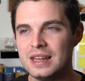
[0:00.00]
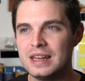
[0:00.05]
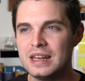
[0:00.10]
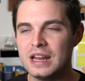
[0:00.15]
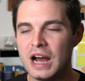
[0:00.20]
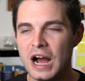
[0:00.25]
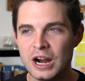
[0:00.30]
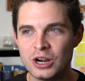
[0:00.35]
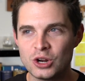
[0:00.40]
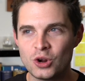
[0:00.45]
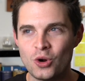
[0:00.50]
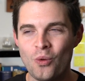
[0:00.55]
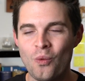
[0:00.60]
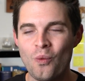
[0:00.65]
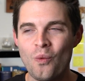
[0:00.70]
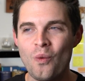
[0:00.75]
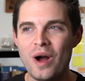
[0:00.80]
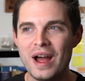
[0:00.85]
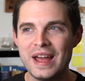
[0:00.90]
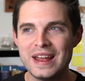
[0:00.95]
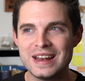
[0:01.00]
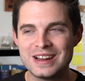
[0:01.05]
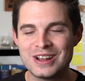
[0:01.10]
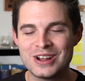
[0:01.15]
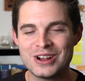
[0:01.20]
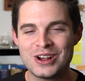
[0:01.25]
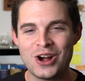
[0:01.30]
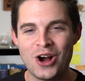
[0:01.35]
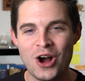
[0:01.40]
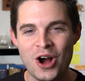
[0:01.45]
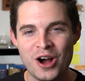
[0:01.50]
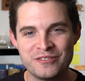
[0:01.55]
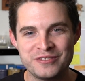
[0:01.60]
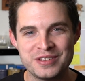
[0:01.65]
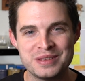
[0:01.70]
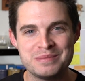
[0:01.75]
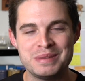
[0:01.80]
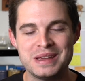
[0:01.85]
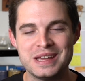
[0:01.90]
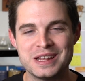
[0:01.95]
not quite
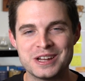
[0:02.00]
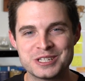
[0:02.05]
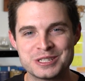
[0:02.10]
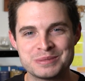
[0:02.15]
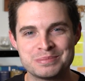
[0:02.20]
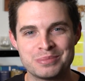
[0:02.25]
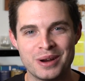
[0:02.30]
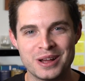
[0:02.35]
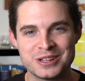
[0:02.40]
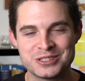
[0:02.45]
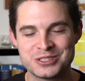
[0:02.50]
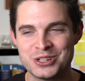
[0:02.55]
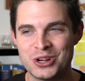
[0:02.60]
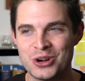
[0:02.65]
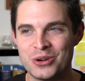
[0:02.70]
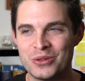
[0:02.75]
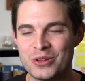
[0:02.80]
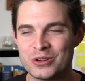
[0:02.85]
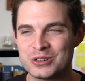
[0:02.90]
coffee bean espresso.